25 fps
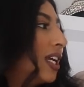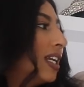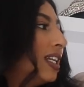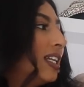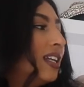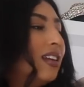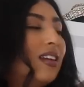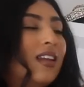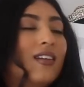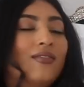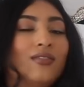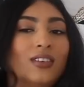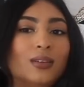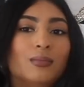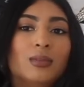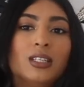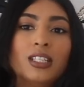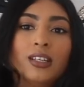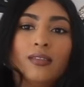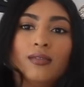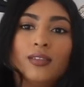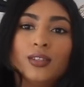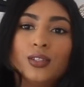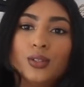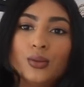a lovely
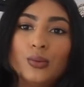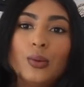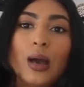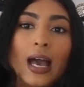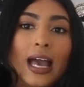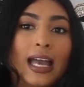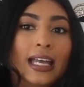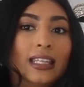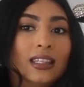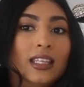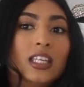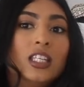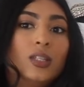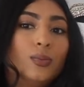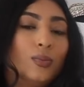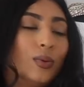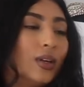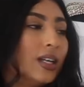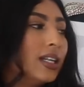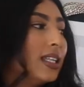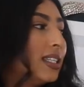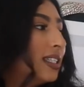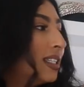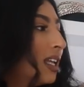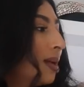material to wear in the
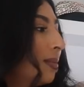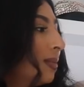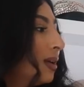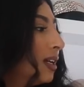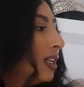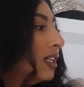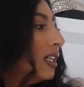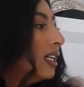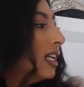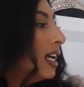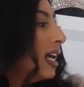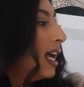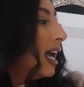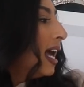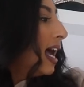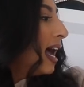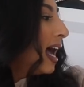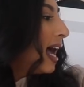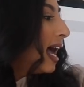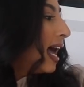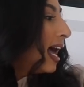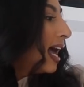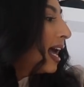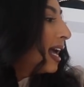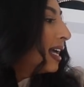spring summer,
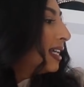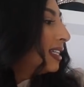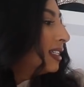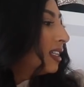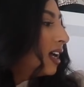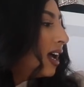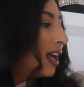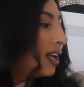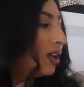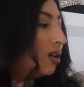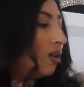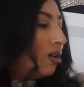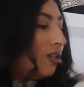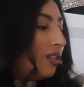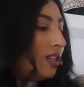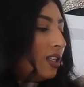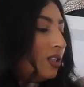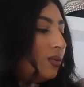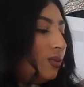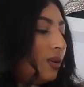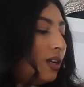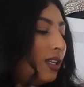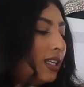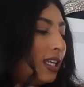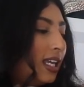and I got
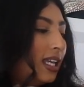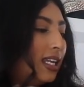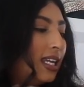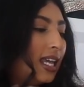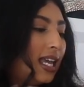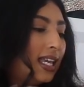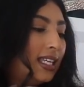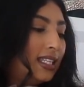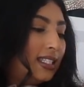this one in a